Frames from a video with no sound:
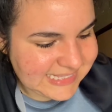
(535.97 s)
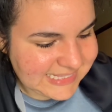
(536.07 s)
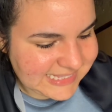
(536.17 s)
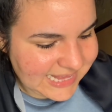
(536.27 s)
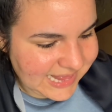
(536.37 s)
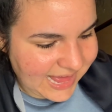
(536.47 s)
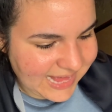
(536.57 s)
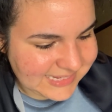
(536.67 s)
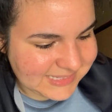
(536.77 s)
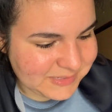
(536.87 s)
is the
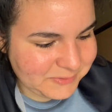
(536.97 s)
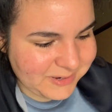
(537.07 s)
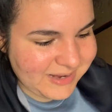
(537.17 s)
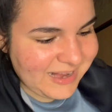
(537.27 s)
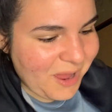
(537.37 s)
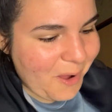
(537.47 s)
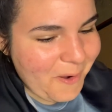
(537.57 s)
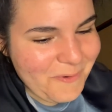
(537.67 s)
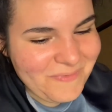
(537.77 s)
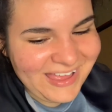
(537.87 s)
last one.
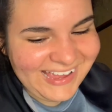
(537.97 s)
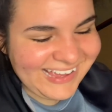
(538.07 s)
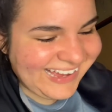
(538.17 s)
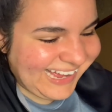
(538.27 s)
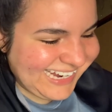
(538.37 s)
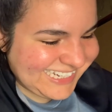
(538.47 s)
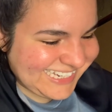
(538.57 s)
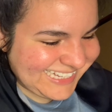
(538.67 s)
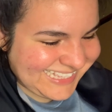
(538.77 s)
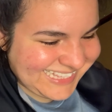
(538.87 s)
Oh my gosh,
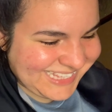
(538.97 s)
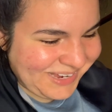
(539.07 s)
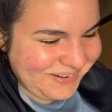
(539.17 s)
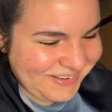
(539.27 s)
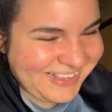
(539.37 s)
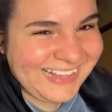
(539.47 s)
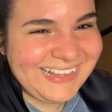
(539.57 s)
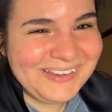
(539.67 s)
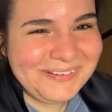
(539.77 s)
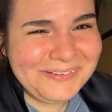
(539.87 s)
it's so
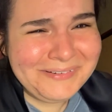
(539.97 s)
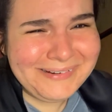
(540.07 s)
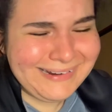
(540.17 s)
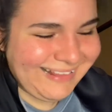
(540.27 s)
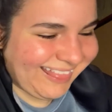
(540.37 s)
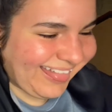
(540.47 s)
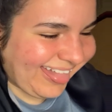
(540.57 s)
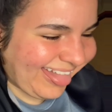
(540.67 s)
cute!